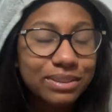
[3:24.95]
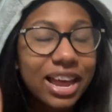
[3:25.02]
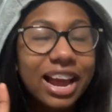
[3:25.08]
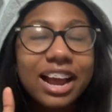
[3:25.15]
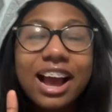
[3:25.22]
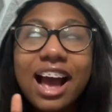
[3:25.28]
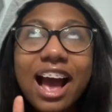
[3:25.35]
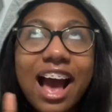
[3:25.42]

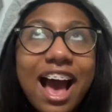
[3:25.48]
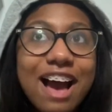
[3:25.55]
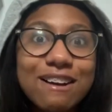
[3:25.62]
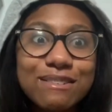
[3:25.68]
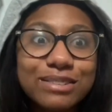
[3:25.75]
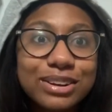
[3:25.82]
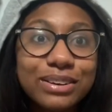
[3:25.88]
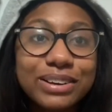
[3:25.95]
Like I
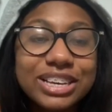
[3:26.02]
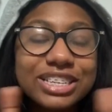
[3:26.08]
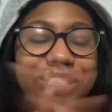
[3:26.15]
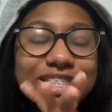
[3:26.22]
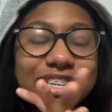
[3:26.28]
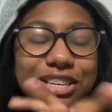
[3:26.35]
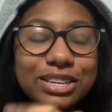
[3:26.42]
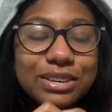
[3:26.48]
don't know, it's
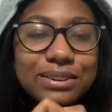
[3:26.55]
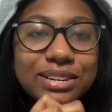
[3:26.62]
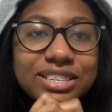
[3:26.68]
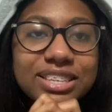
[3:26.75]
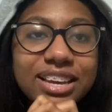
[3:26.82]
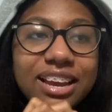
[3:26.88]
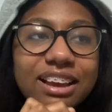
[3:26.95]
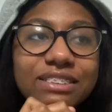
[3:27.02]
the
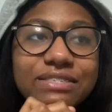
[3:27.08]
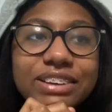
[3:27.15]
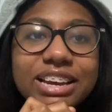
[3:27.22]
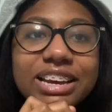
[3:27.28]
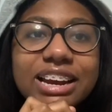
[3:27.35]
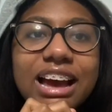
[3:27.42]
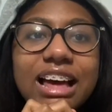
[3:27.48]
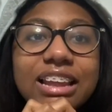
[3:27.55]
cutest thing ever.
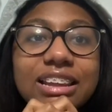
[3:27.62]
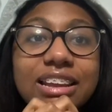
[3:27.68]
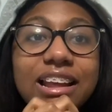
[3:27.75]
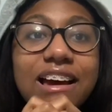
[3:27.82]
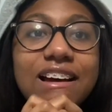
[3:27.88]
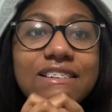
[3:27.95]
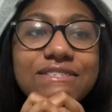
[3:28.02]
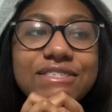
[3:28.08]
And I
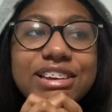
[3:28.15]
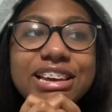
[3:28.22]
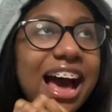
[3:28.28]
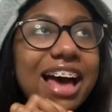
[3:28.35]
love it.